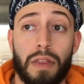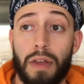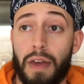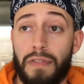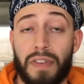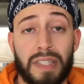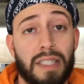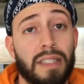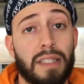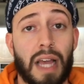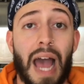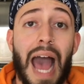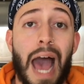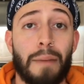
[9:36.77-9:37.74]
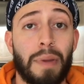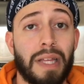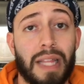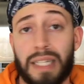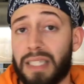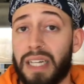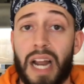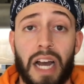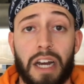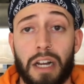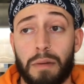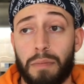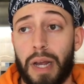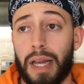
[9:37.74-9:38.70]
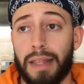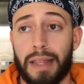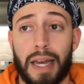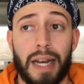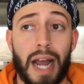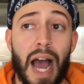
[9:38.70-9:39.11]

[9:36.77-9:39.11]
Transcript: If this is a habit that's not gonna break,